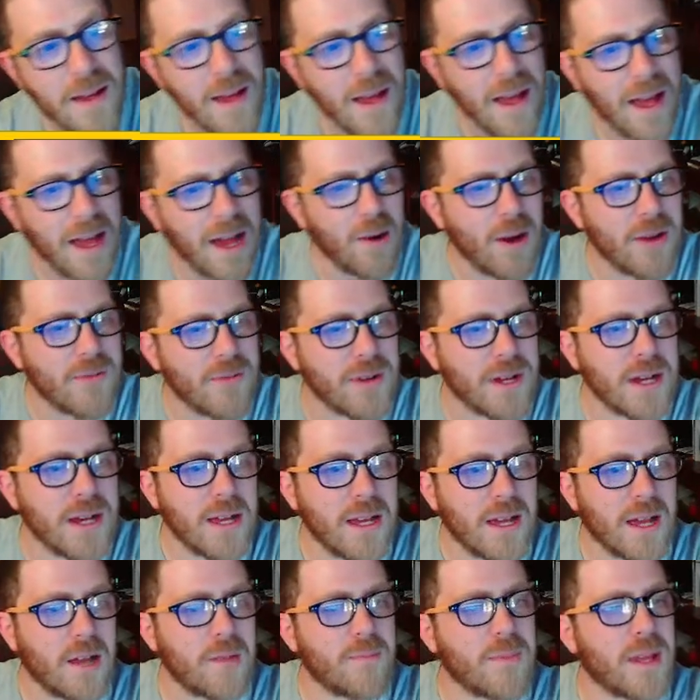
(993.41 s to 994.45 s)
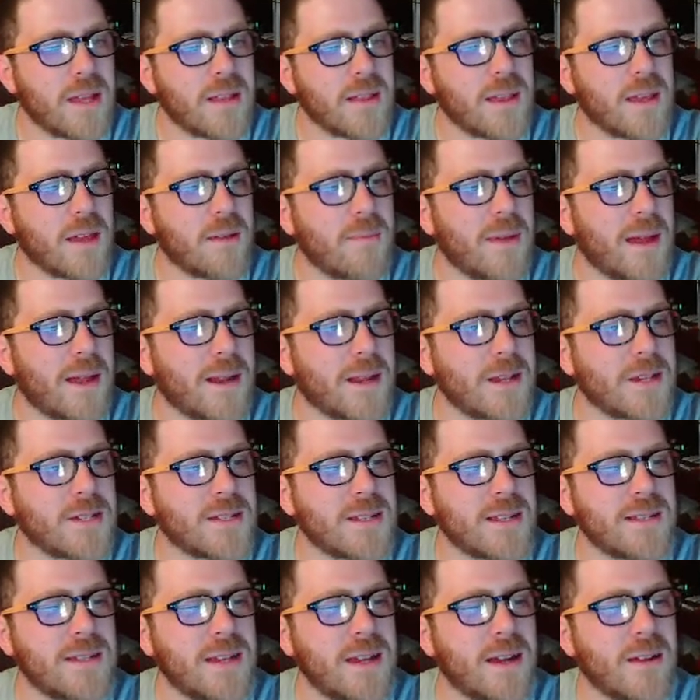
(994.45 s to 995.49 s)
However, Amelia managed
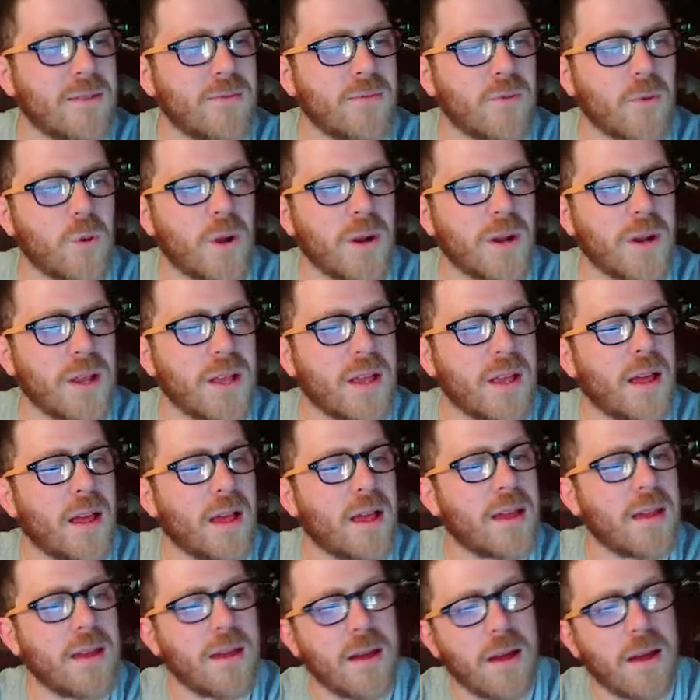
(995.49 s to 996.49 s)
to turn Veronica